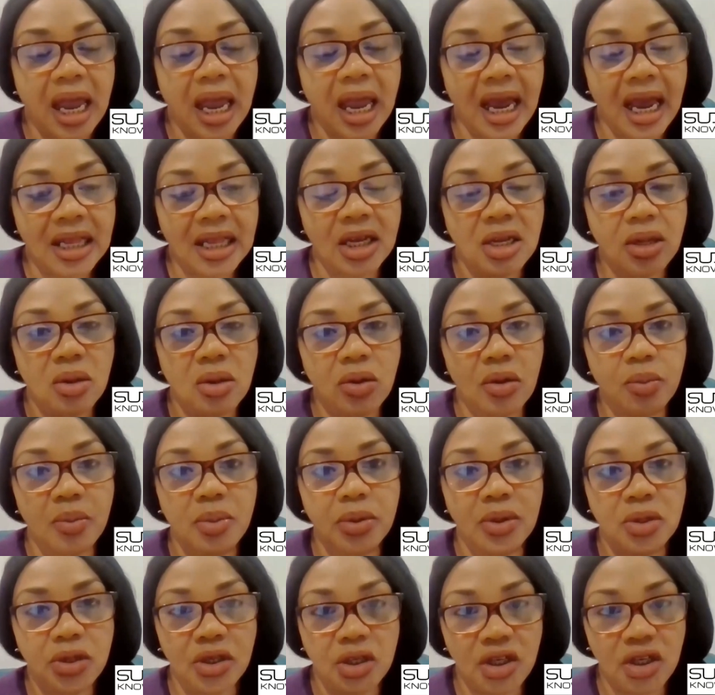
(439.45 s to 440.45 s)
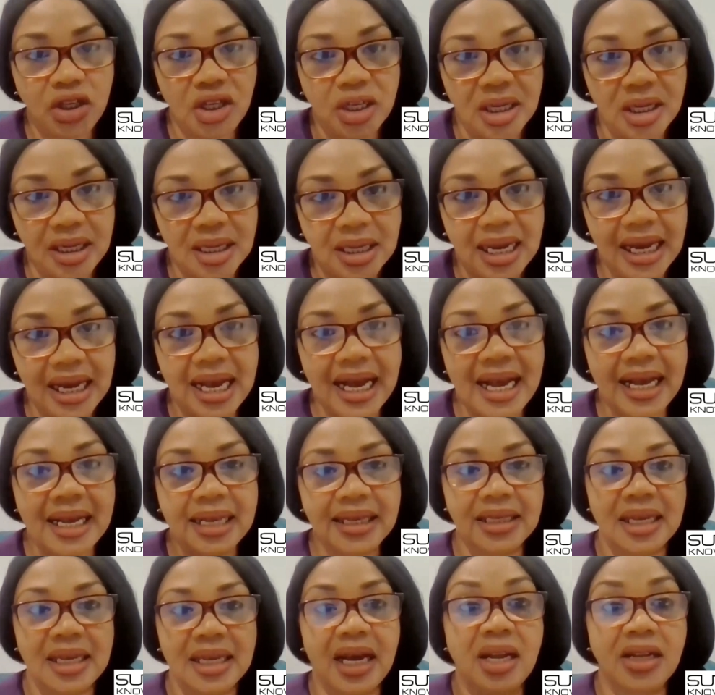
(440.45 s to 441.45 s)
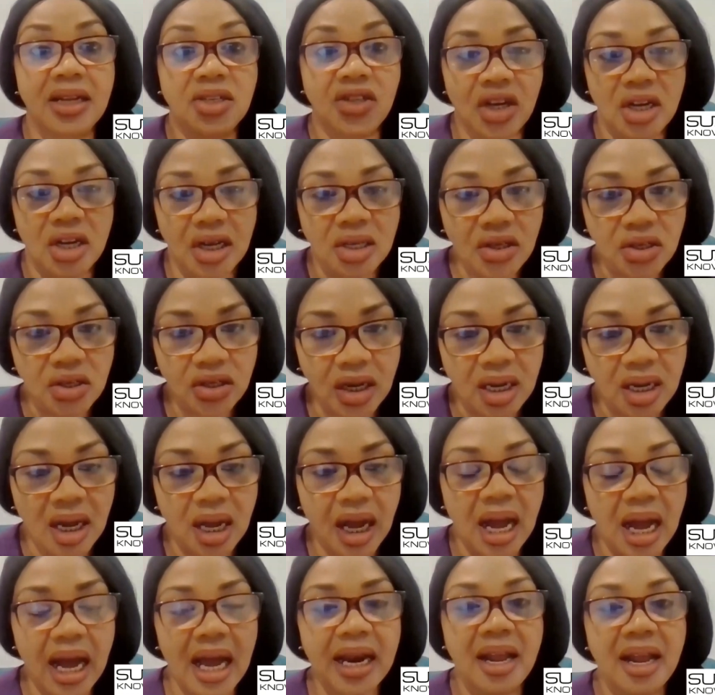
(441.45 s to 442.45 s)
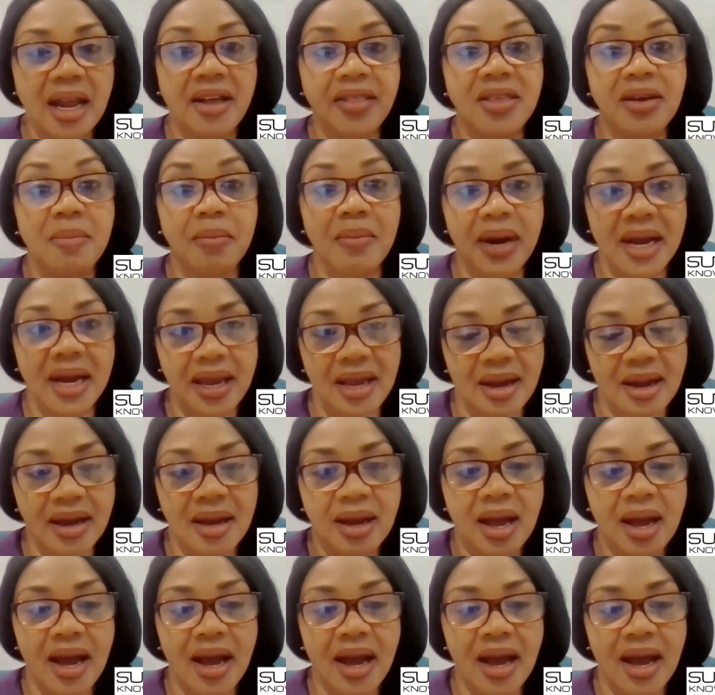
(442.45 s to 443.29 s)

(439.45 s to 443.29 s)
get into positions as a judge and as a mayor.